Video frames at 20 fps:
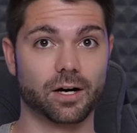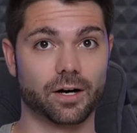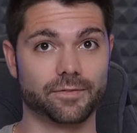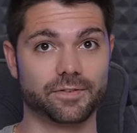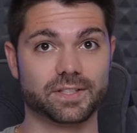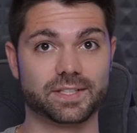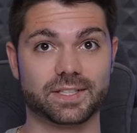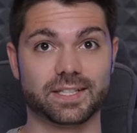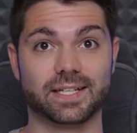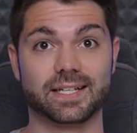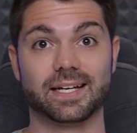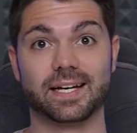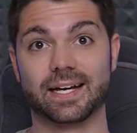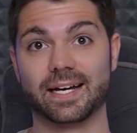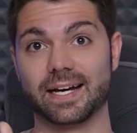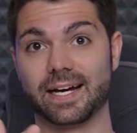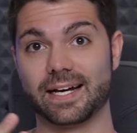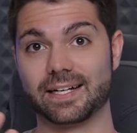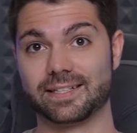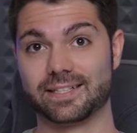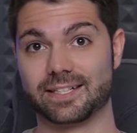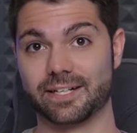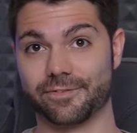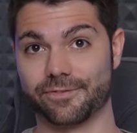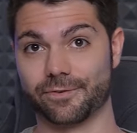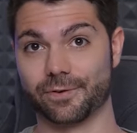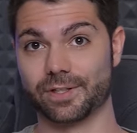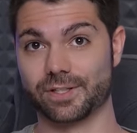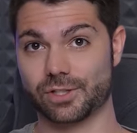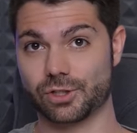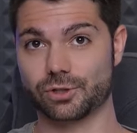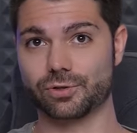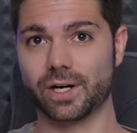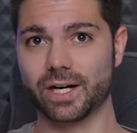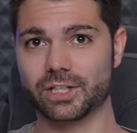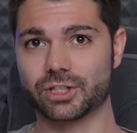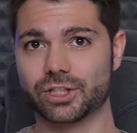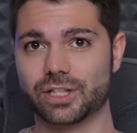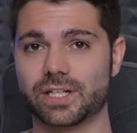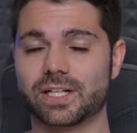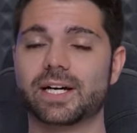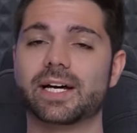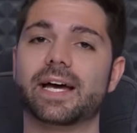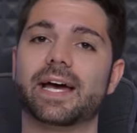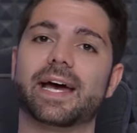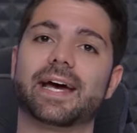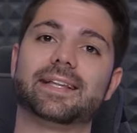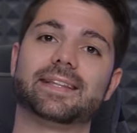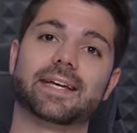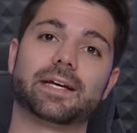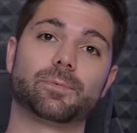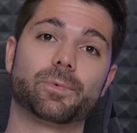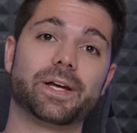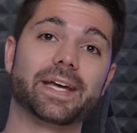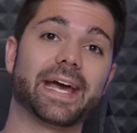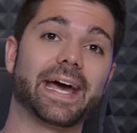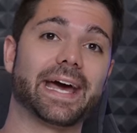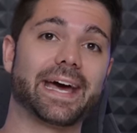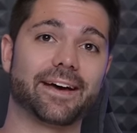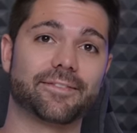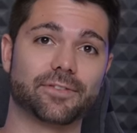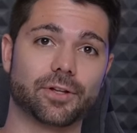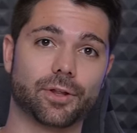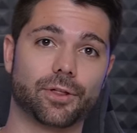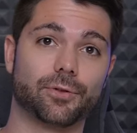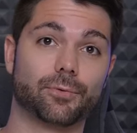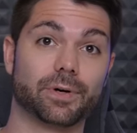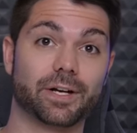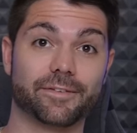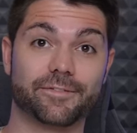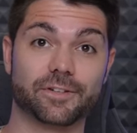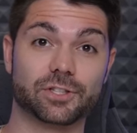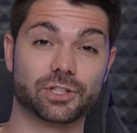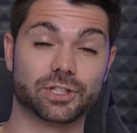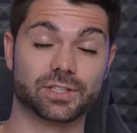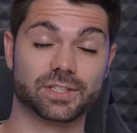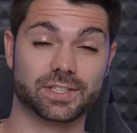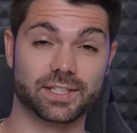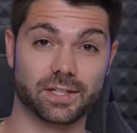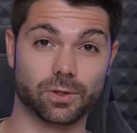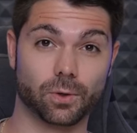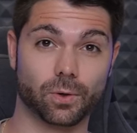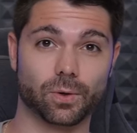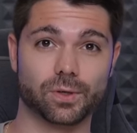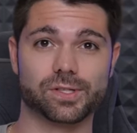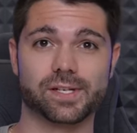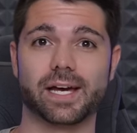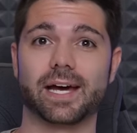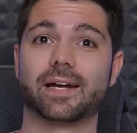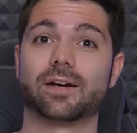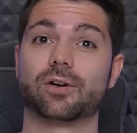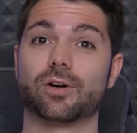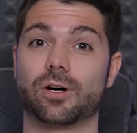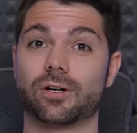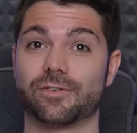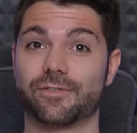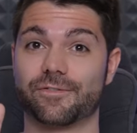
obviously a different structure, and then we have 3 efficiency cores and not